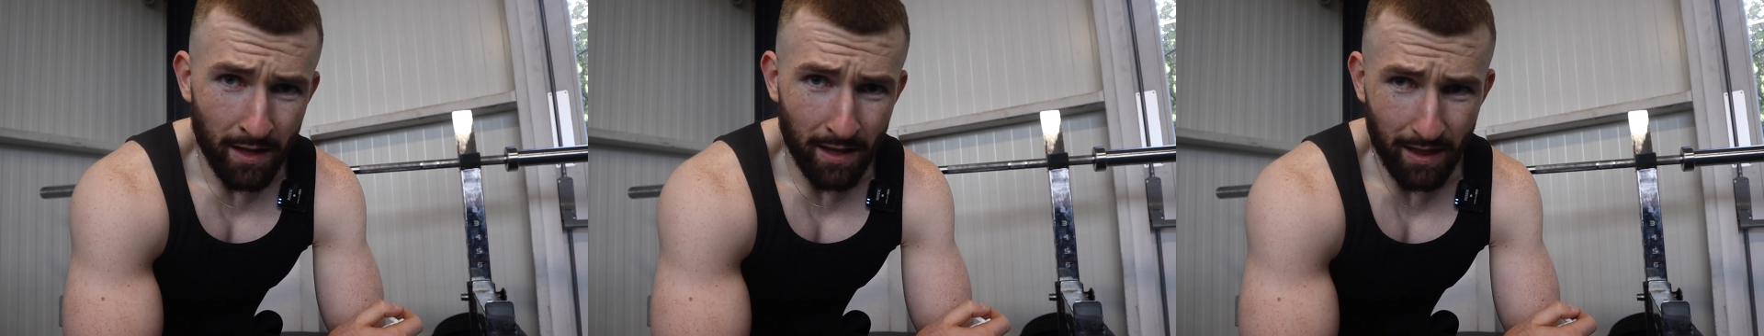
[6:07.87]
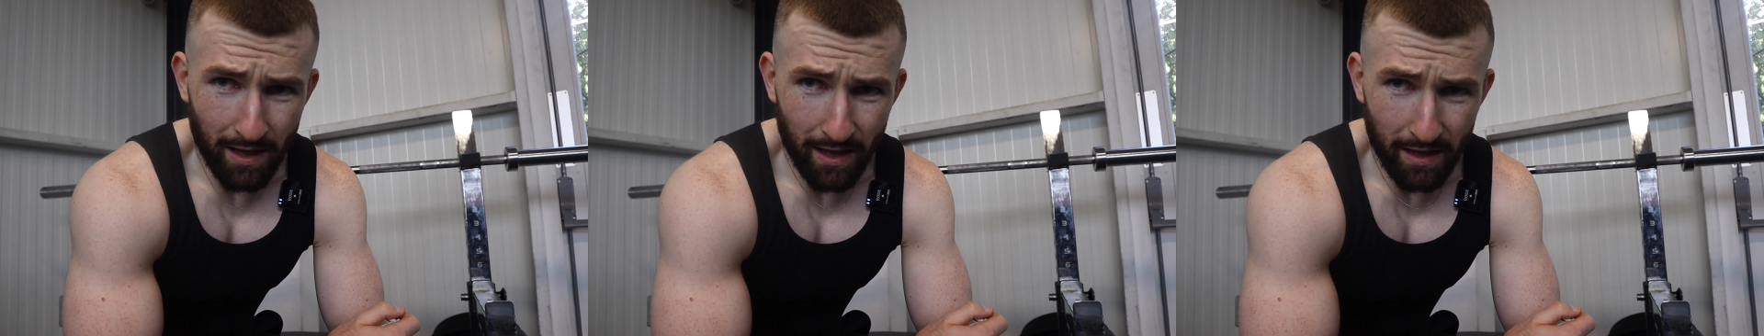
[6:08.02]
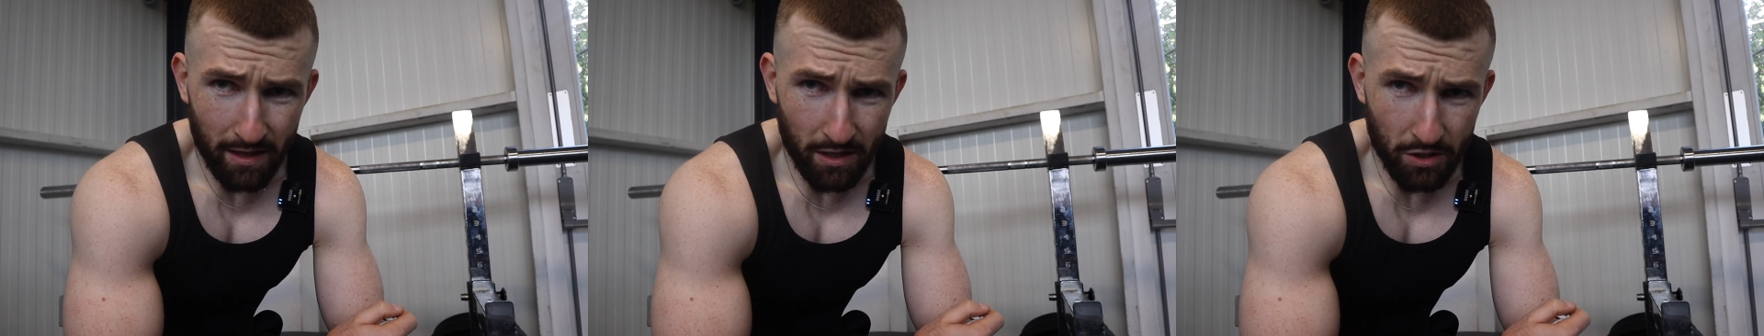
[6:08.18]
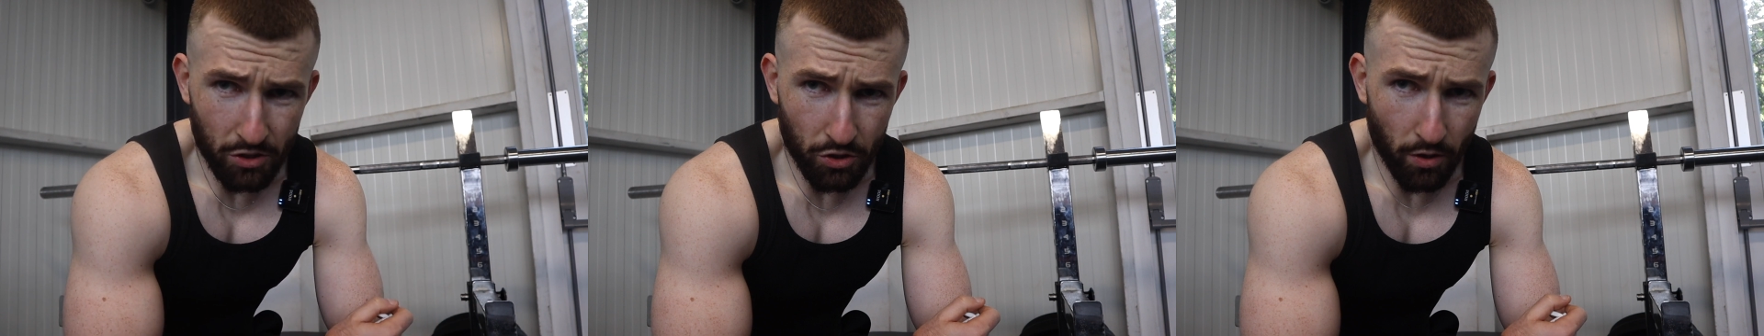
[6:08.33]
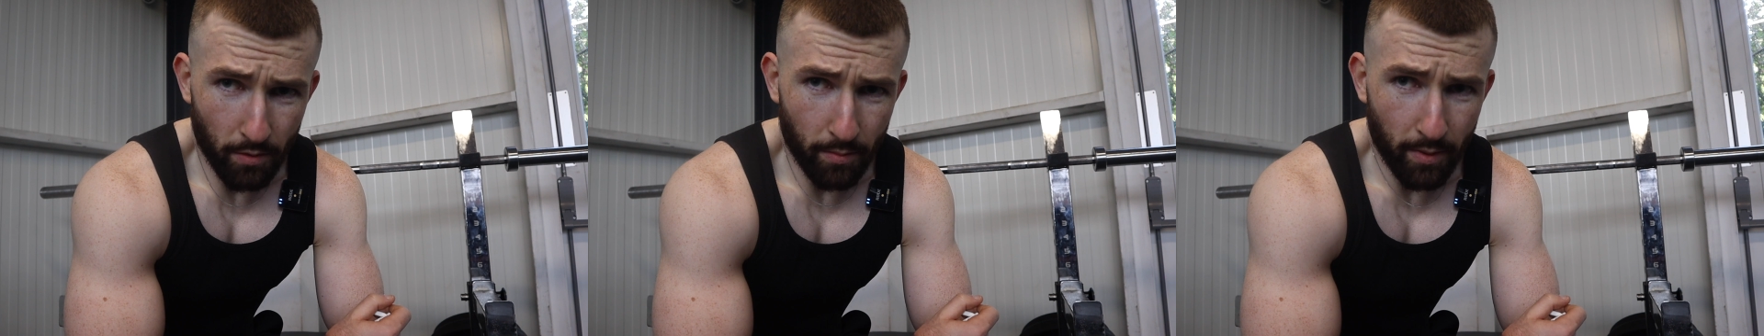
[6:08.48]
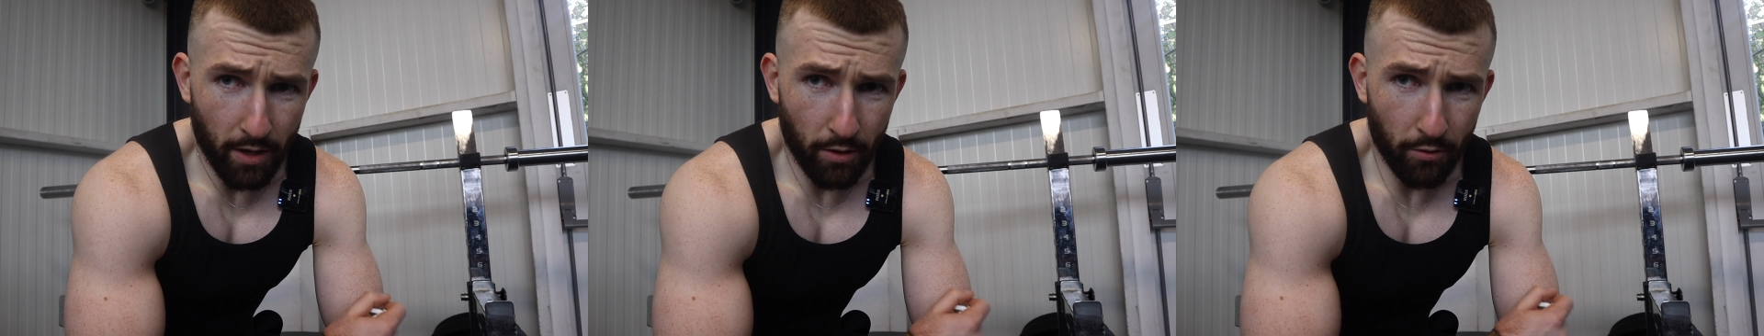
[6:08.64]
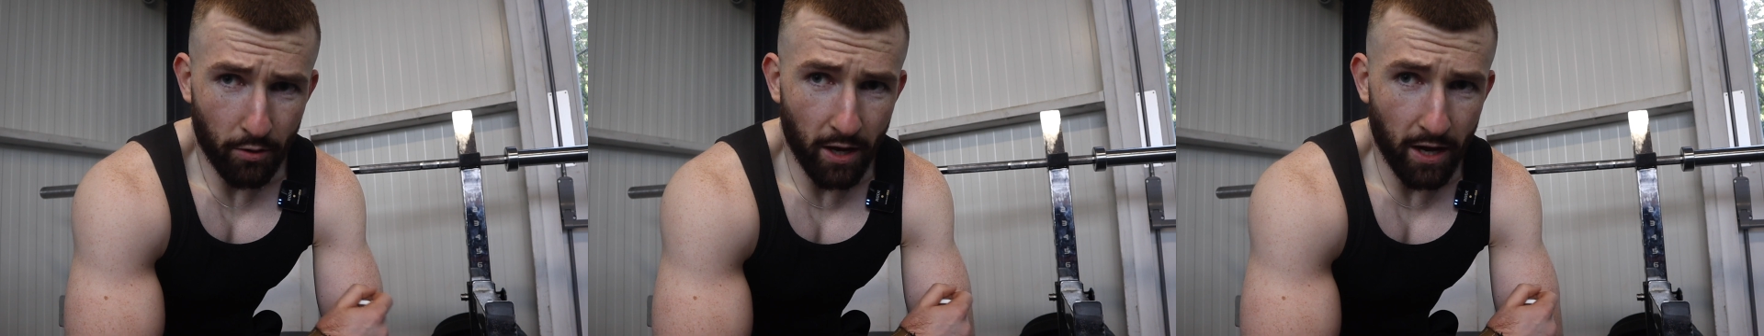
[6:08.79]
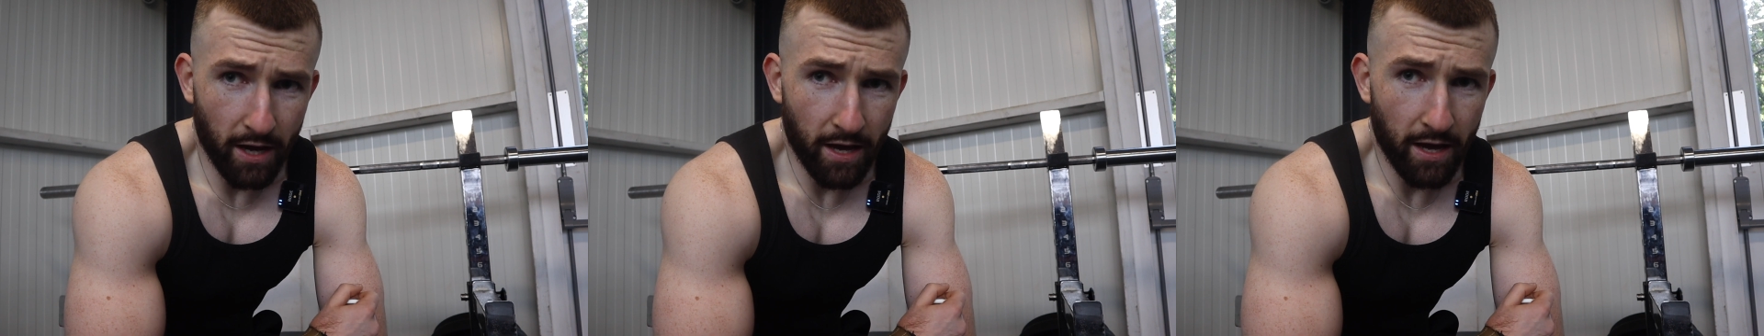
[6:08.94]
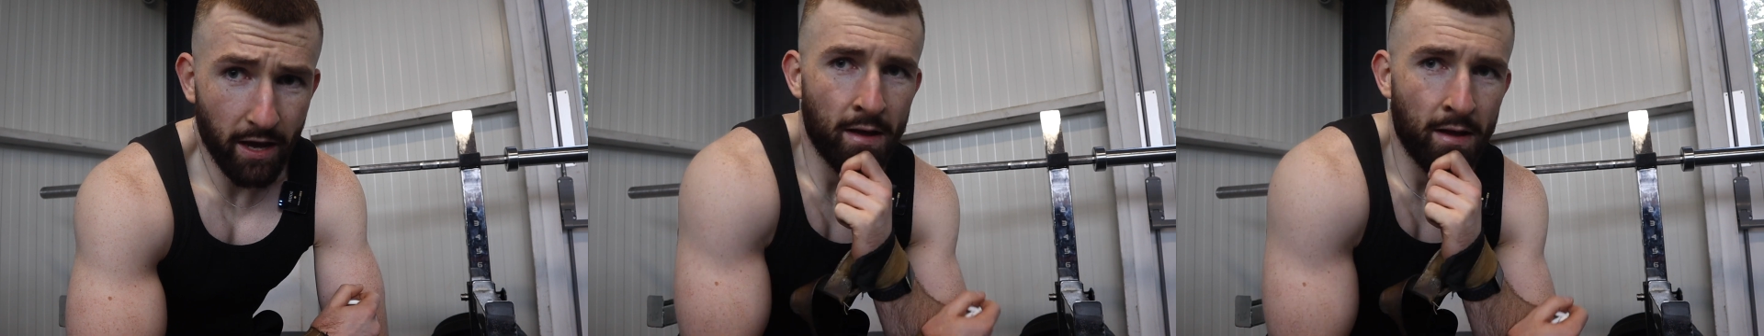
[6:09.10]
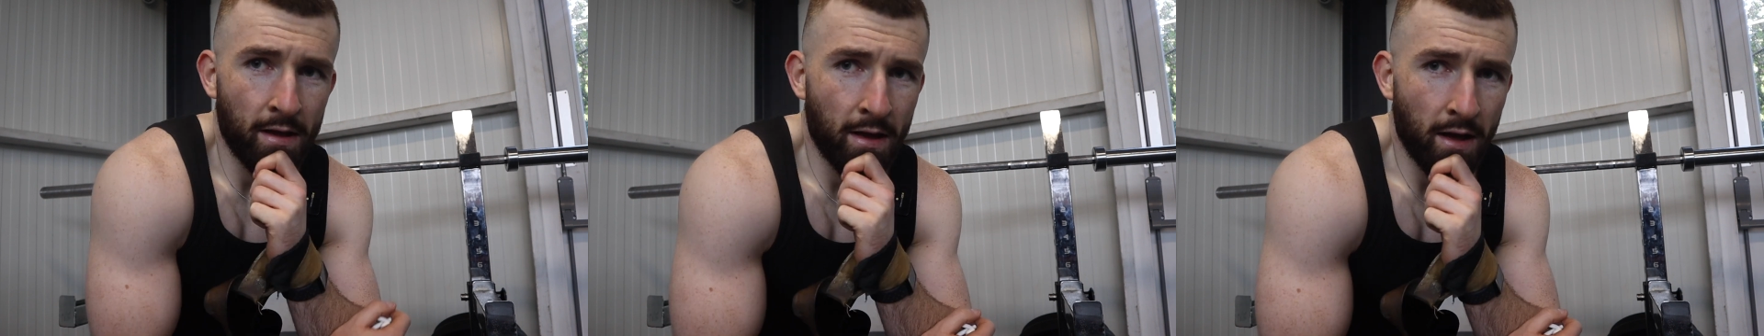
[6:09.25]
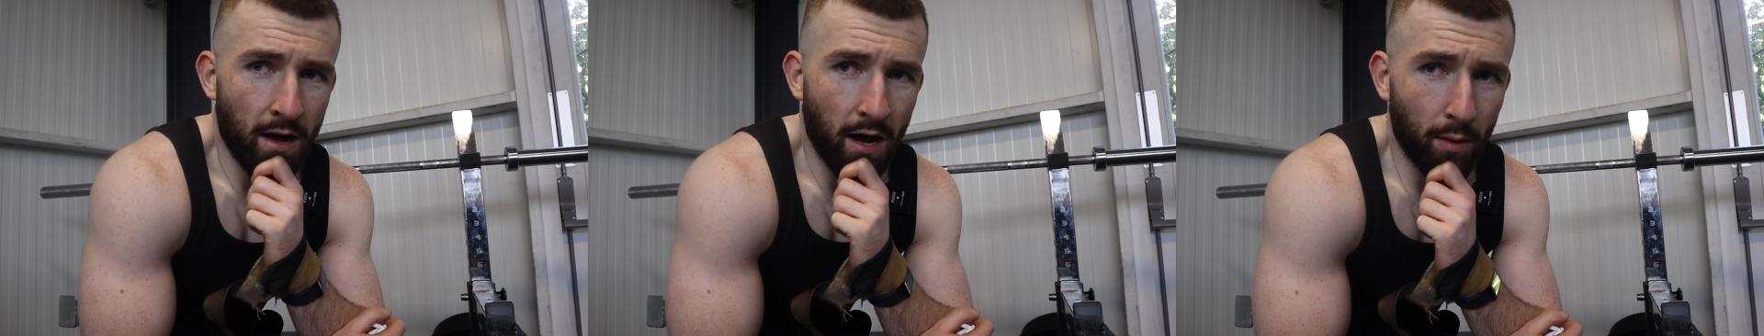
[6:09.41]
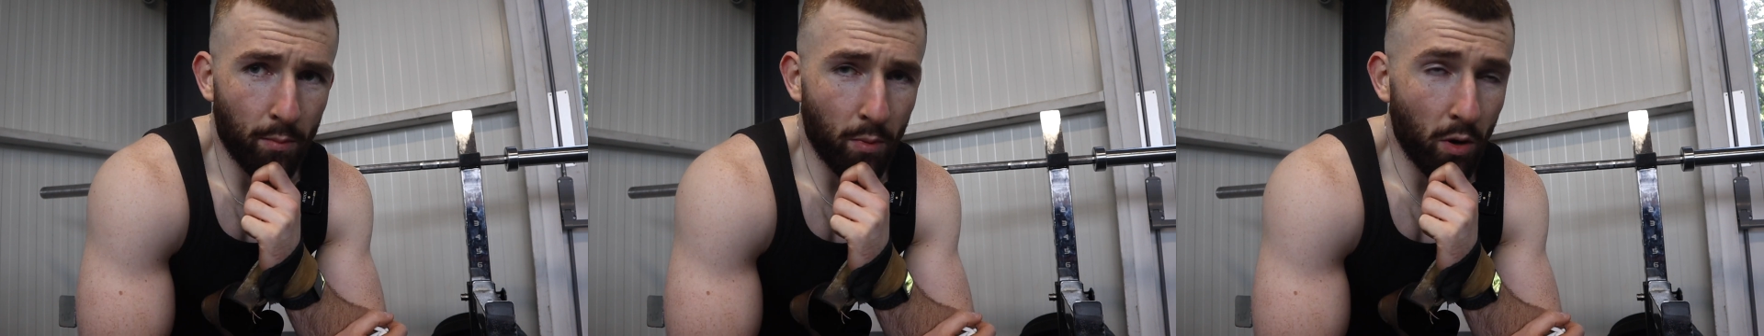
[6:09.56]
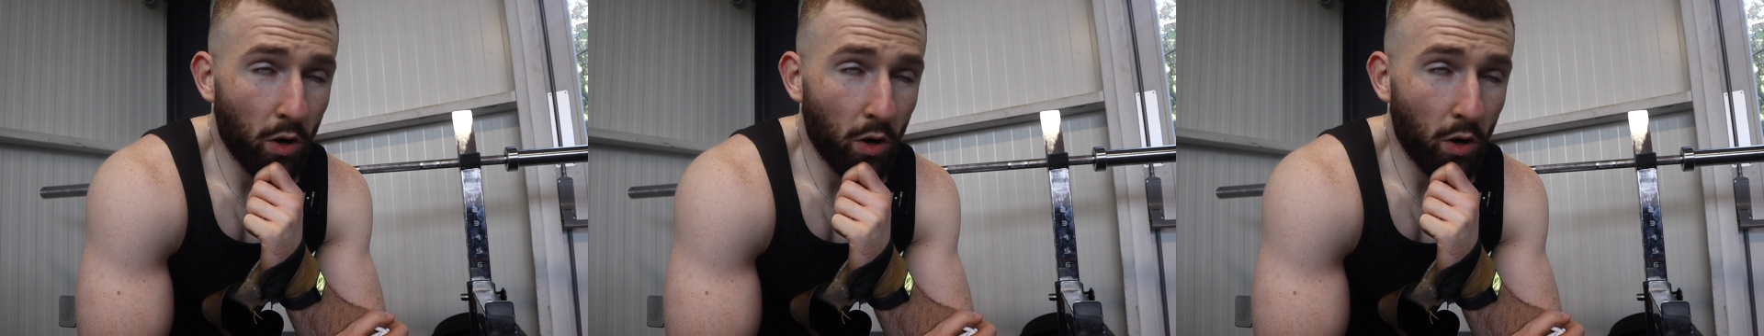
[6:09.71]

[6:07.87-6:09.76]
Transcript: like they should have been okay. I'm